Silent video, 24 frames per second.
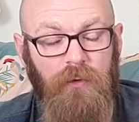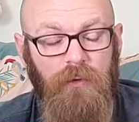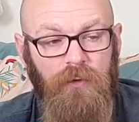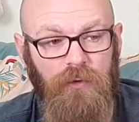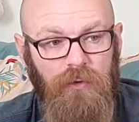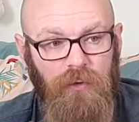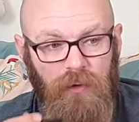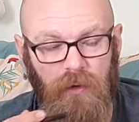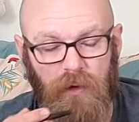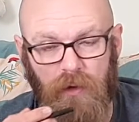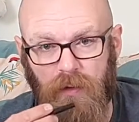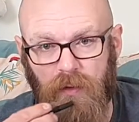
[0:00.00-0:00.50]
of
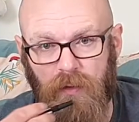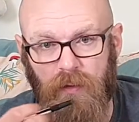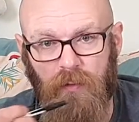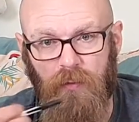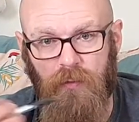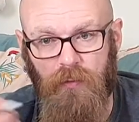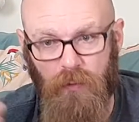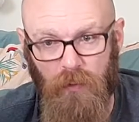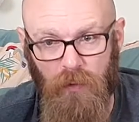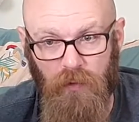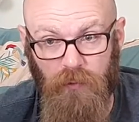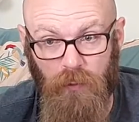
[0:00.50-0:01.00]
sugar, and
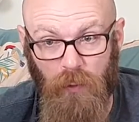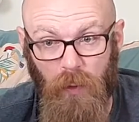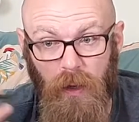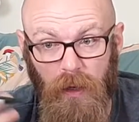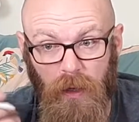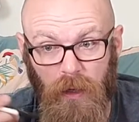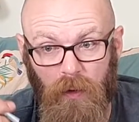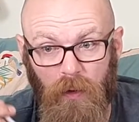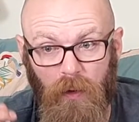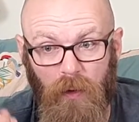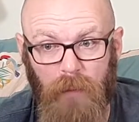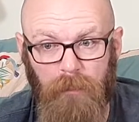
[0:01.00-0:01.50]
it's quite a
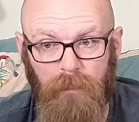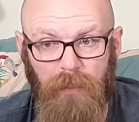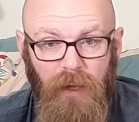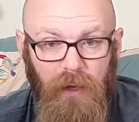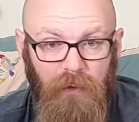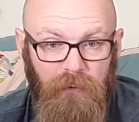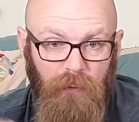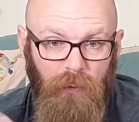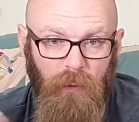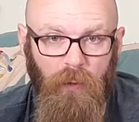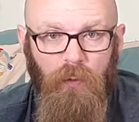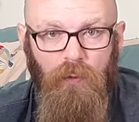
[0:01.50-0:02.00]
lot,
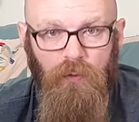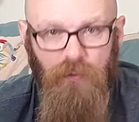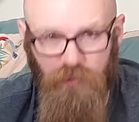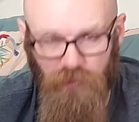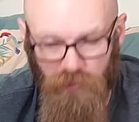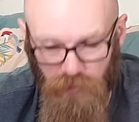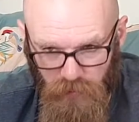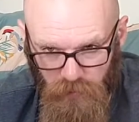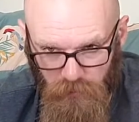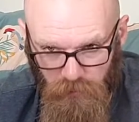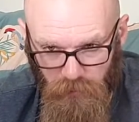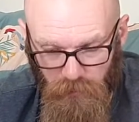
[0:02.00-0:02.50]
plus all the
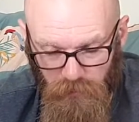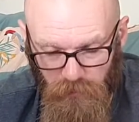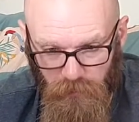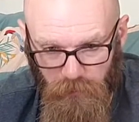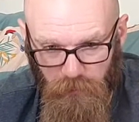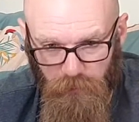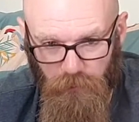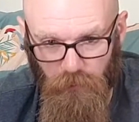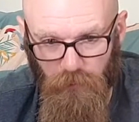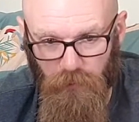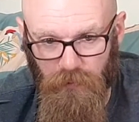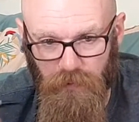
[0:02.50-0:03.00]
sugar from the
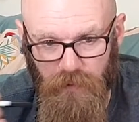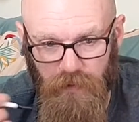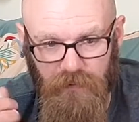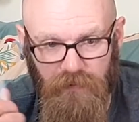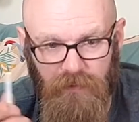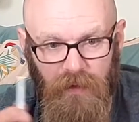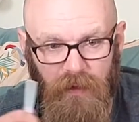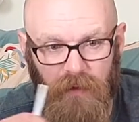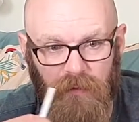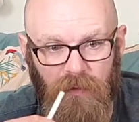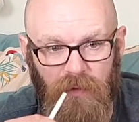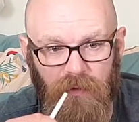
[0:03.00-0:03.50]
fruit,
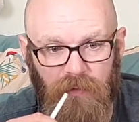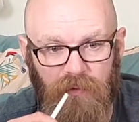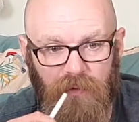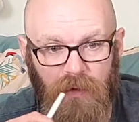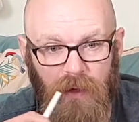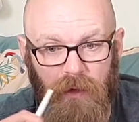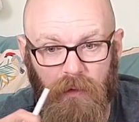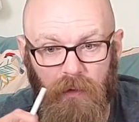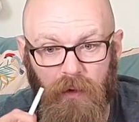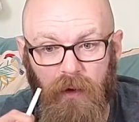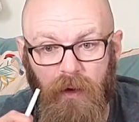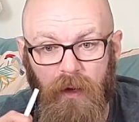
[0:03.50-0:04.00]
etc.,
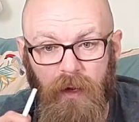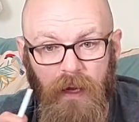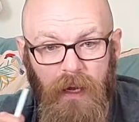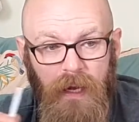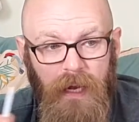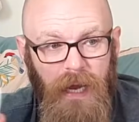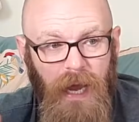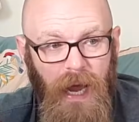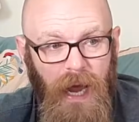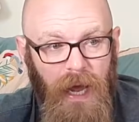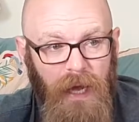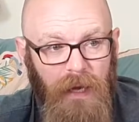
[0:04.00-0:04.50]
etc.
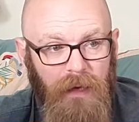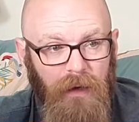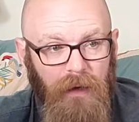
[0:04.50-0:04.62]
And